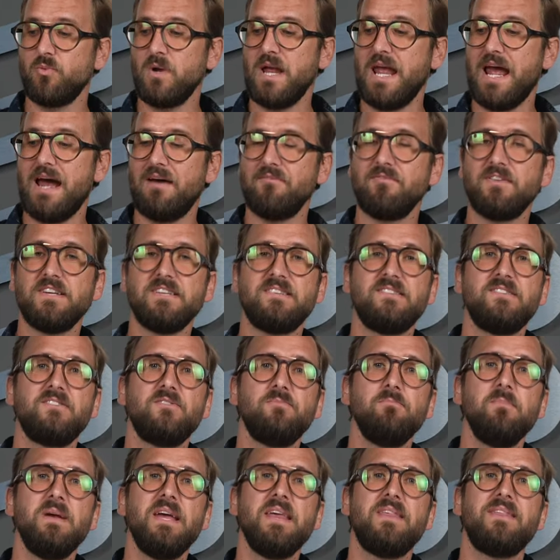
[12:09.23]
we have the
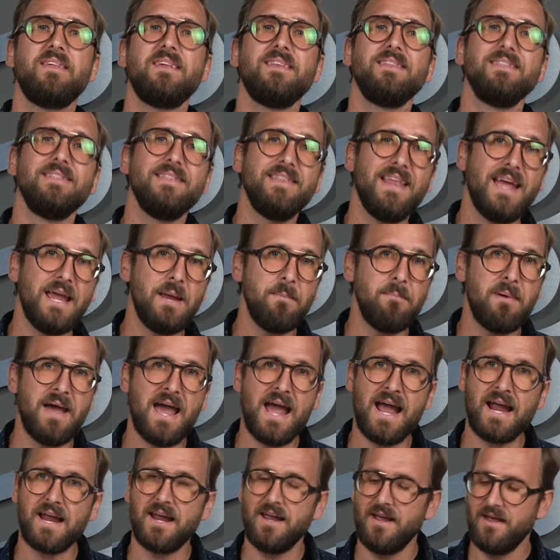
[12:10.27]
Smith
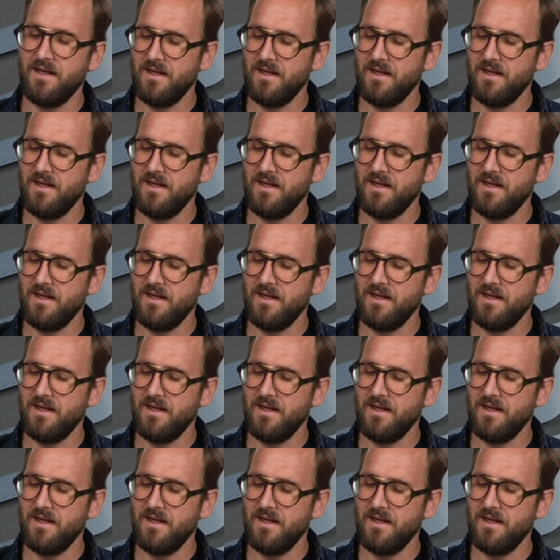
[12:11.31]
Layback.